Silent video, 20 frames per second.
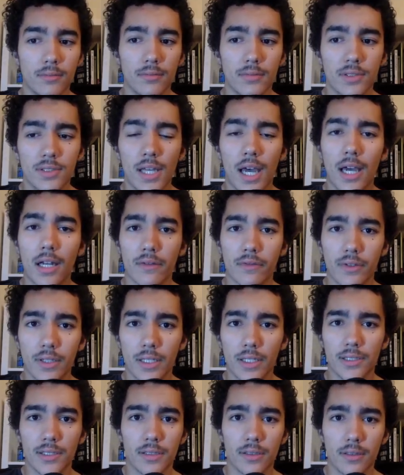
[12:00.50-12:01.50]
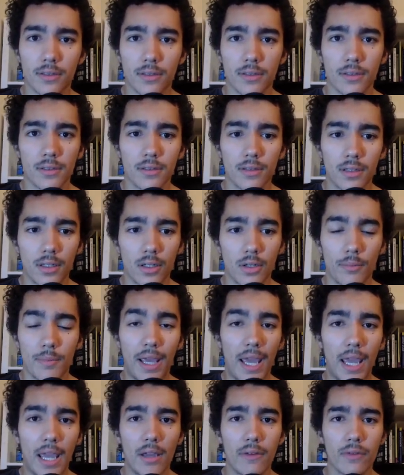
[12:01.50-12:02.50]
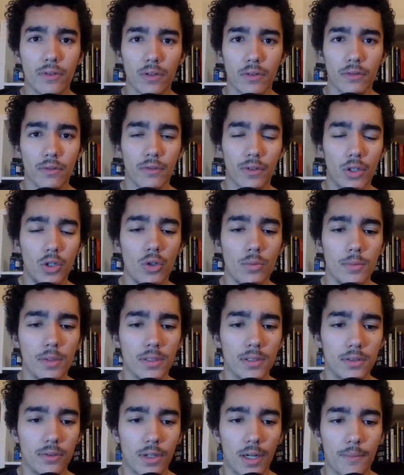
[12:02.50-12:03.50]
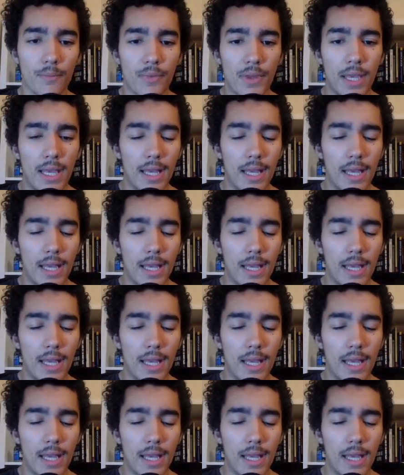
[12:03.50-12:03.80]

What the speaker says: side of things, and you know, behavior of humans, right?